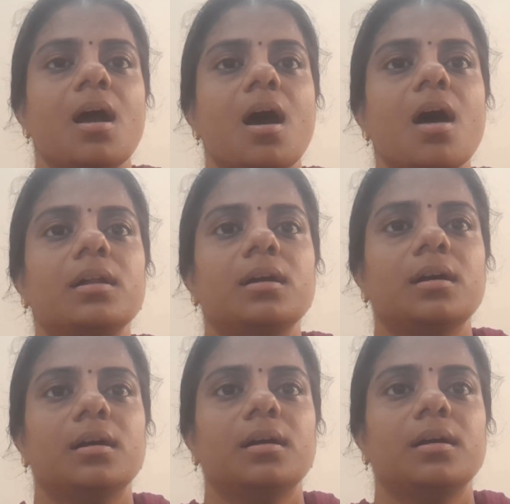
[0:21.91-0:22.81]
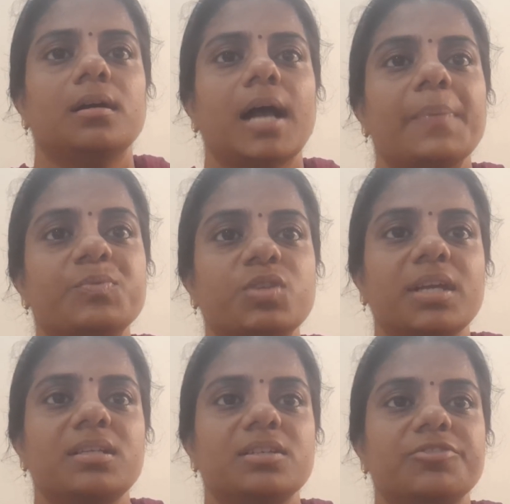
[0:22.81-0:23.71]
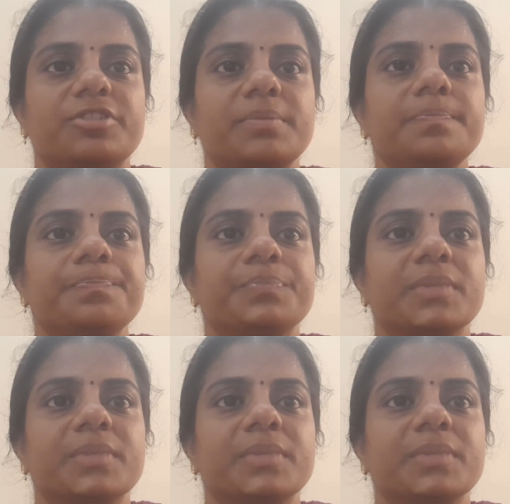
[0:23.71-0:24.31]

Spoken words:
or abstained from